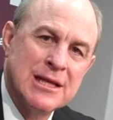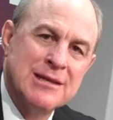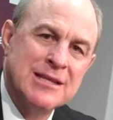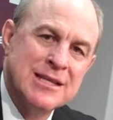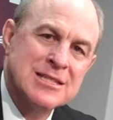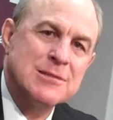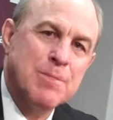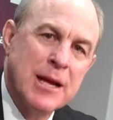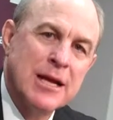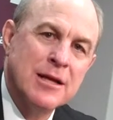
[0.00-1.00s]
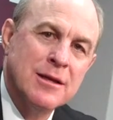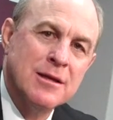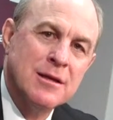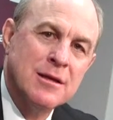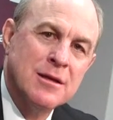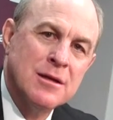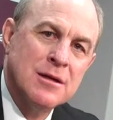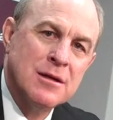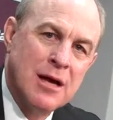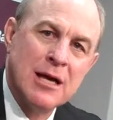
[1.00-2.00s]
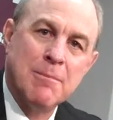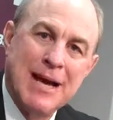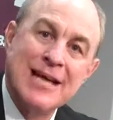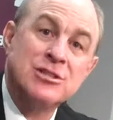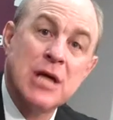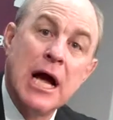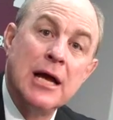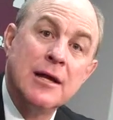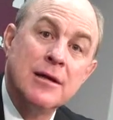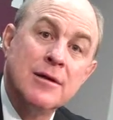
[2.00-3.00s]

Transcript: lead dissipated on a bad shot.